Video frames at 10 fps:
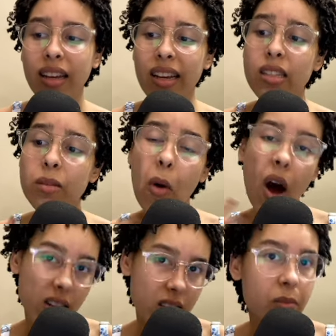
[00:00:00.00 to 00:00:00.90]
it's
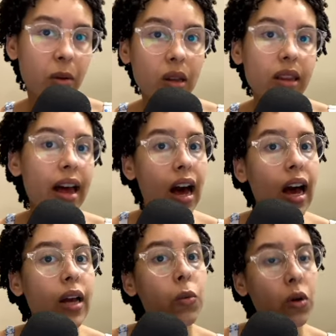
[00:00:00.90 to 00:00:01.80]
possible that
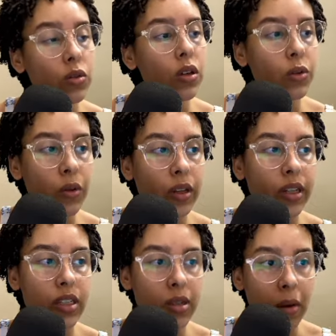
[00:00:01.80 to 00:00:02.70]
I won't go to
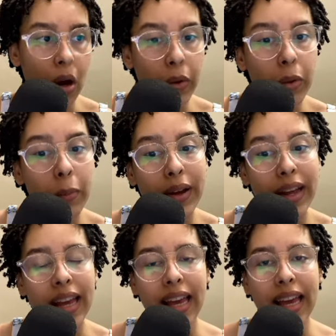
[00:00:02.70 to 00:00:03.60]
work tomorrow, but
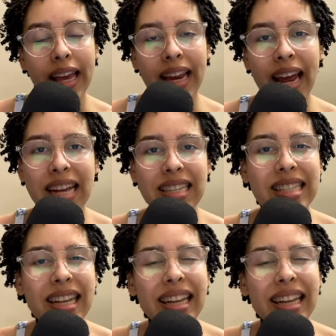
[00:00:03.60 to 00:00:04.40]
it has